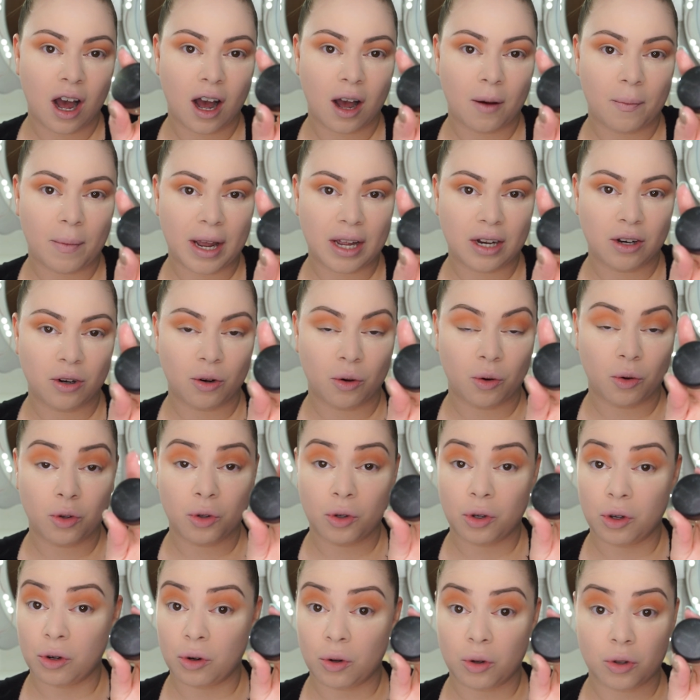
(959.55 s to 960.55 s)
I know
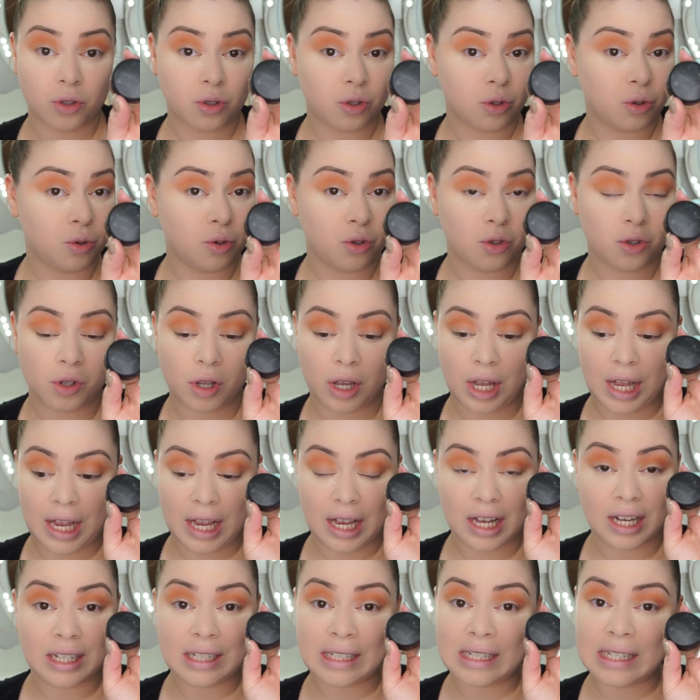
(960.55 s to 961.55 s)
you can also use
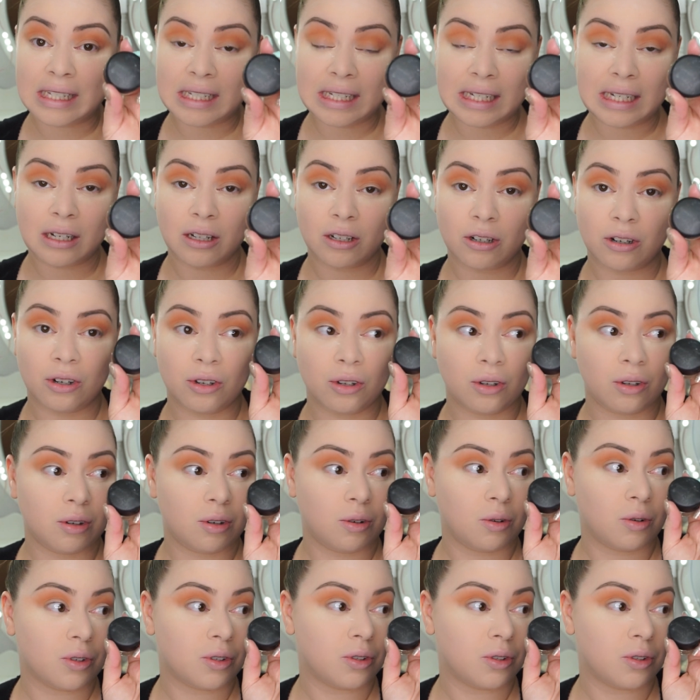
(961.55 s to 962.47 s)
a concealer. You can